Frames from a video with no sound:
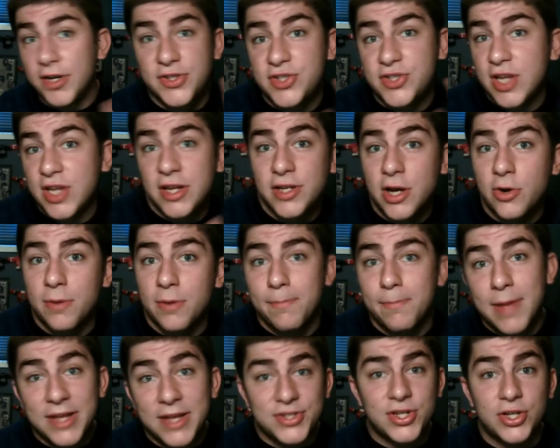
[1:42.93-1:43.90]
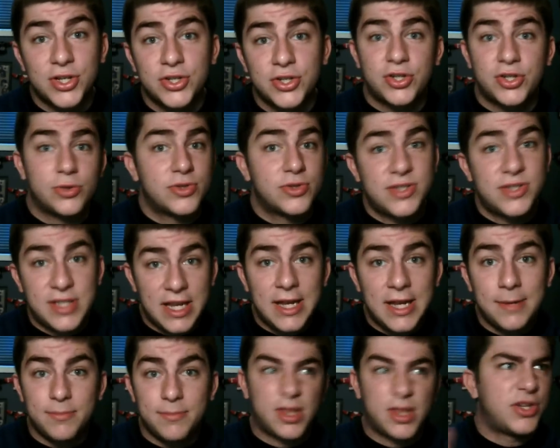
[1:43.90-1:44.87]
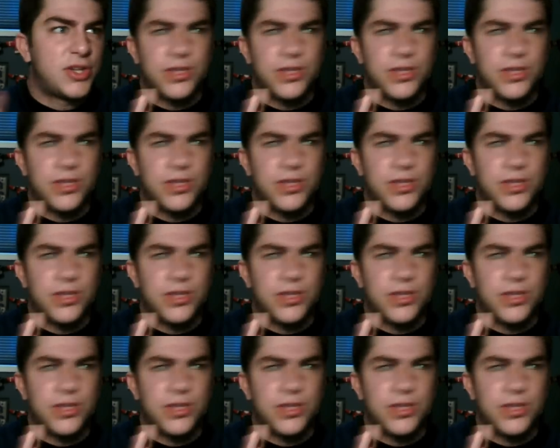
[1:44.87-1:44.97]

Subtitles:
send out a message to his team that